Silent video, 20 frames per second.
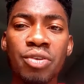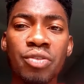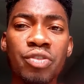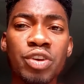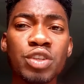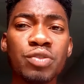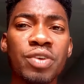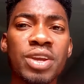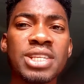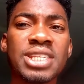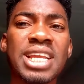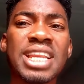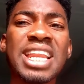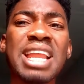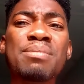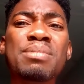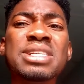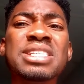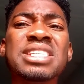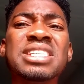First of all, he said,
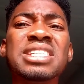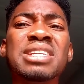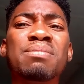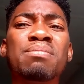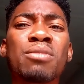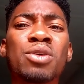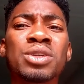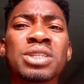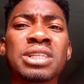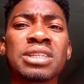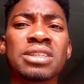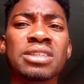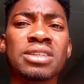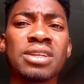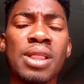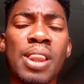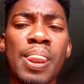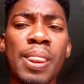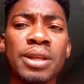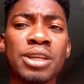let me see the money.
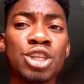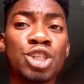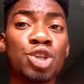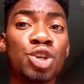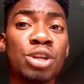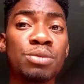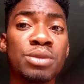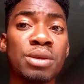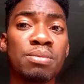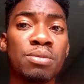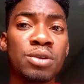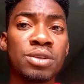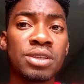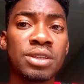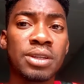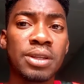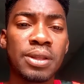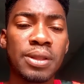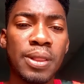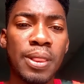They showed him the money.